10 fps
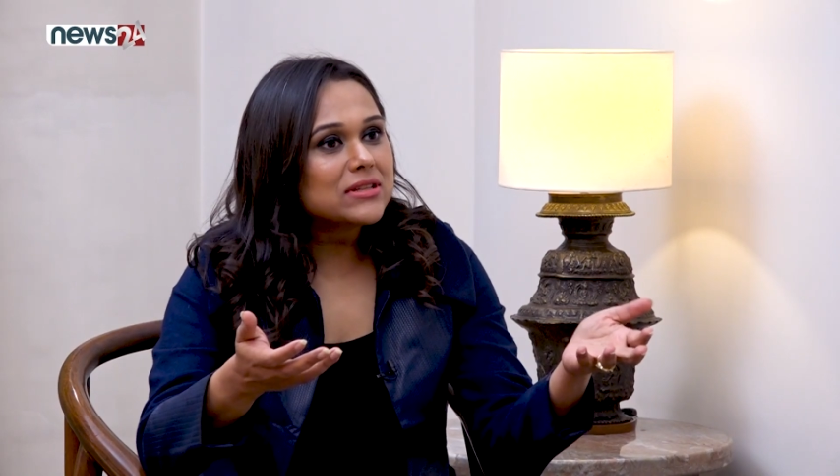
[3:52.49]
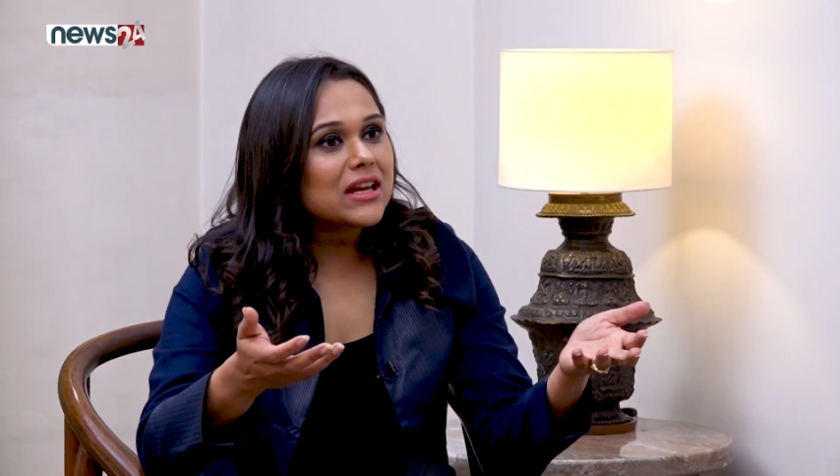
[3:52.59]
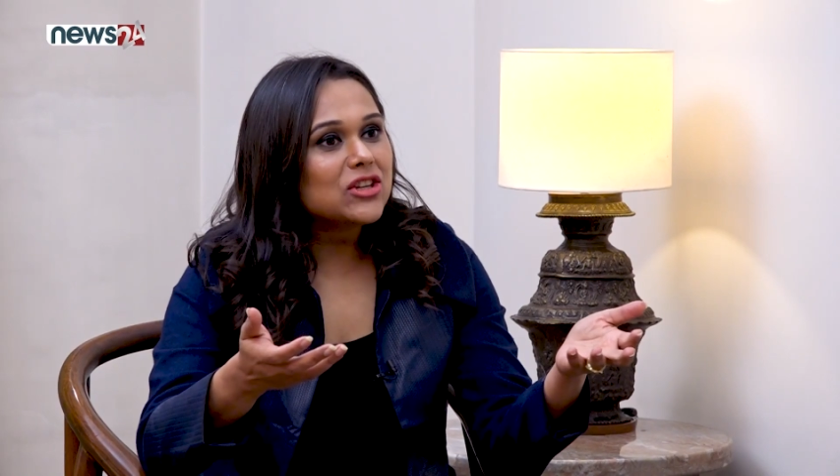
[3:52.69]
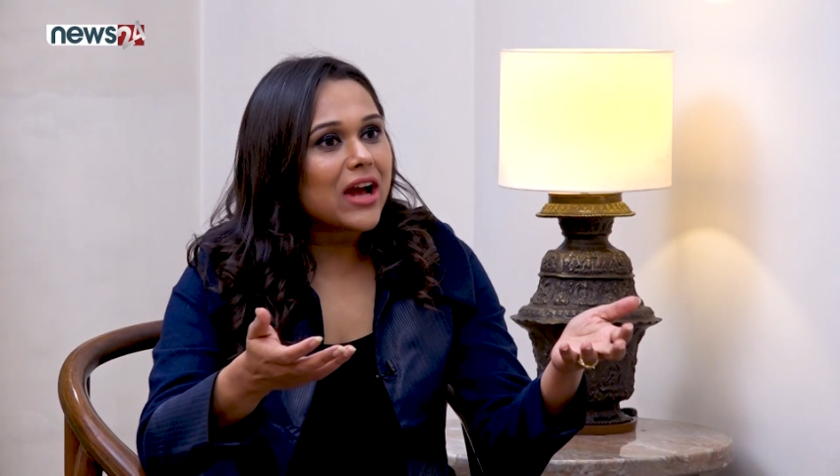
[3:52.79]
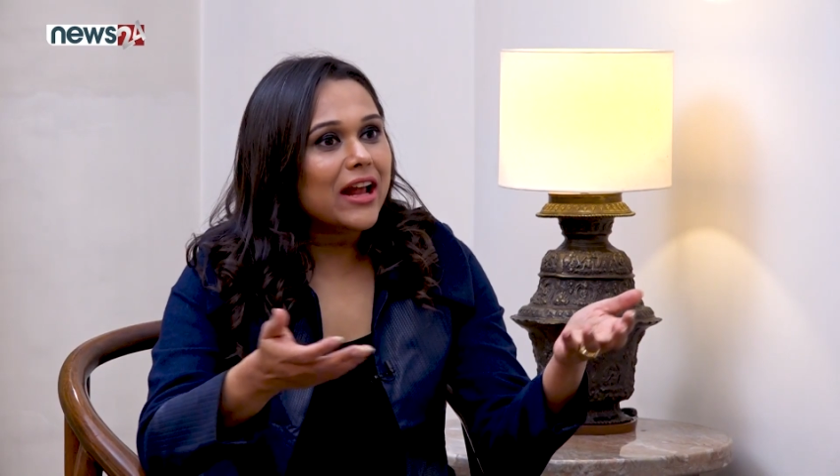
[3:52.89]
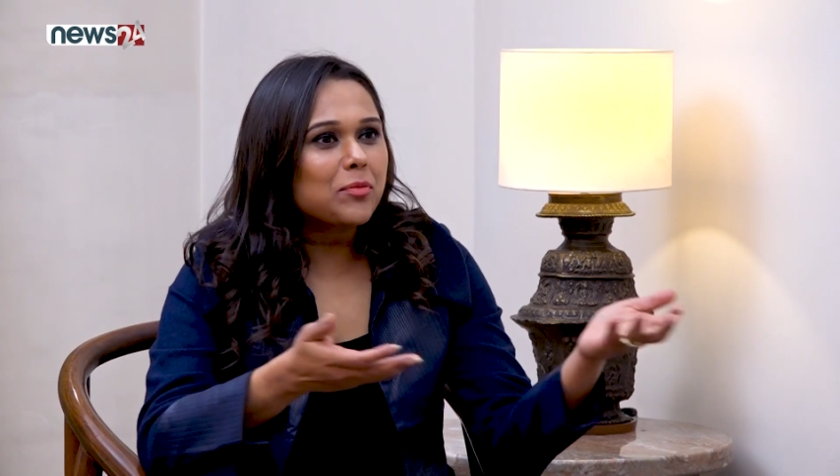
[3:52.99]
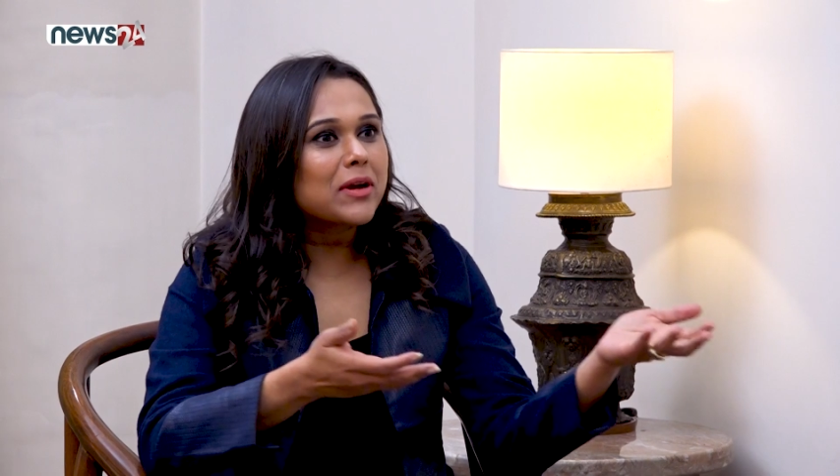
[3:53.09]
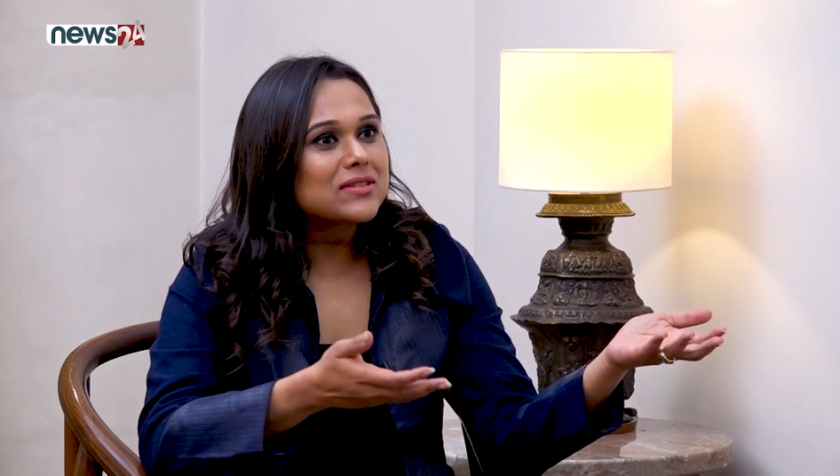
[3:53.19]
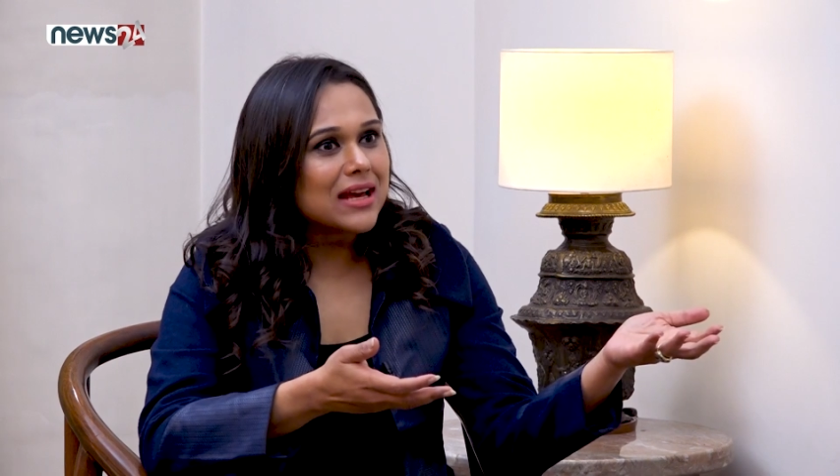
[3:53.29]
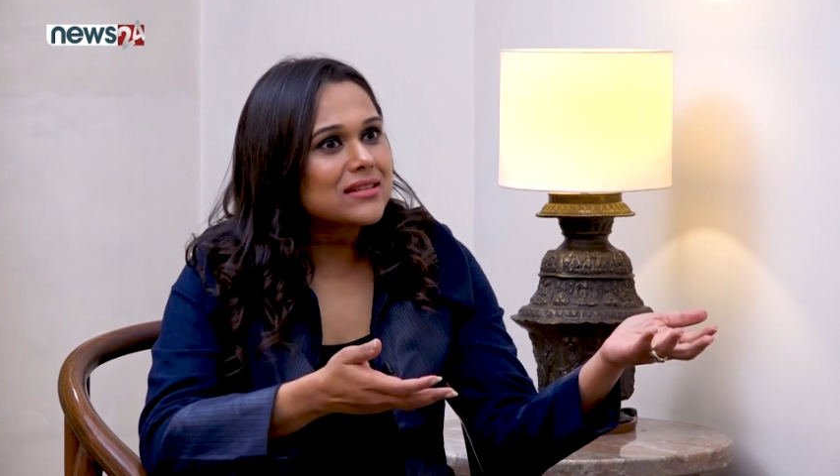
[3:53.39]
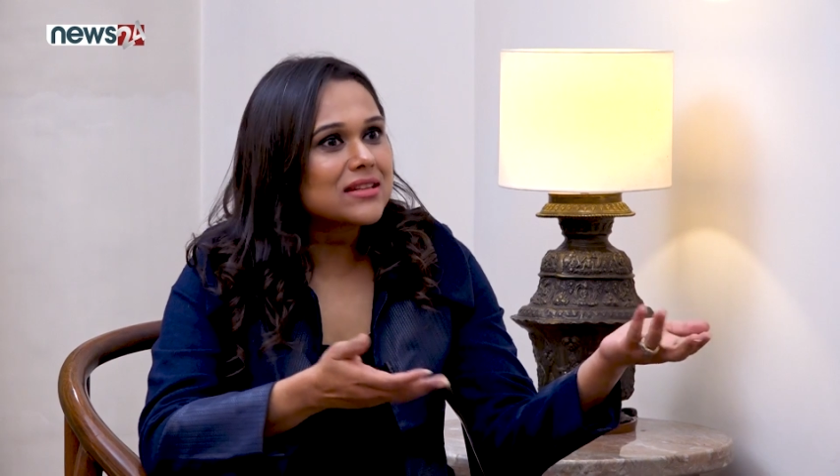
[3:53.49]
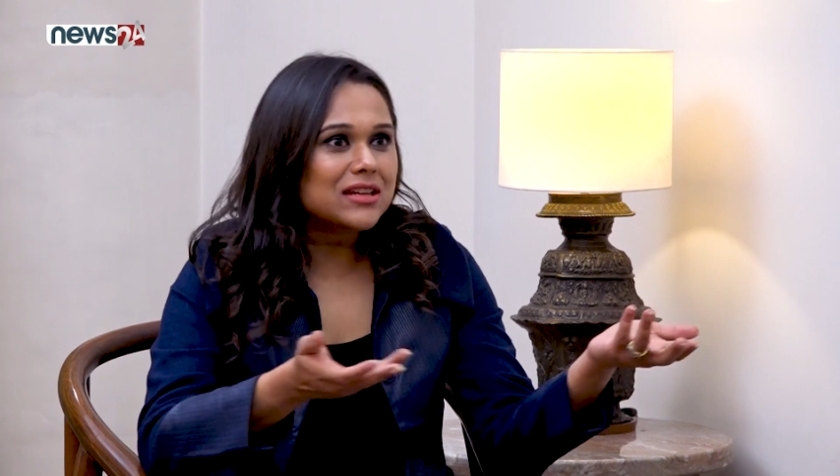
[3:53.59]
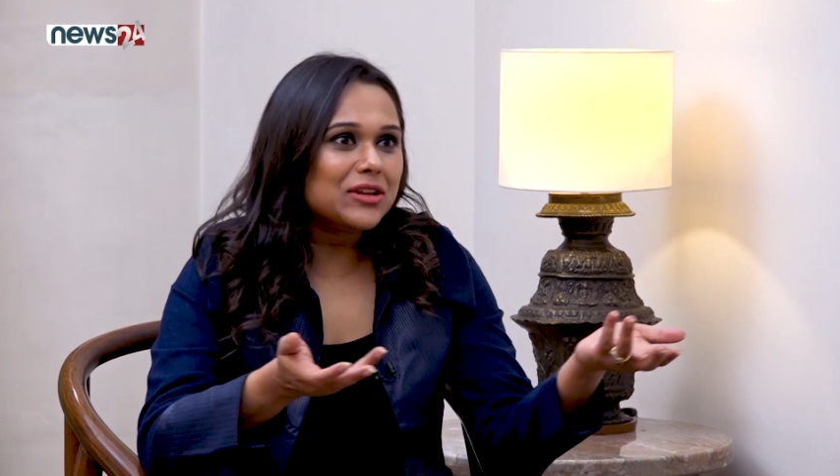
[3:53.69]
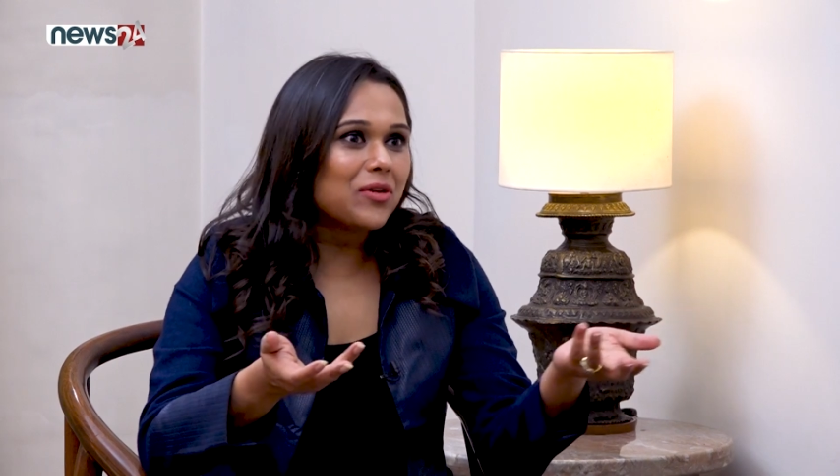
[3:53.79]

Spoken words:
to say child because at 16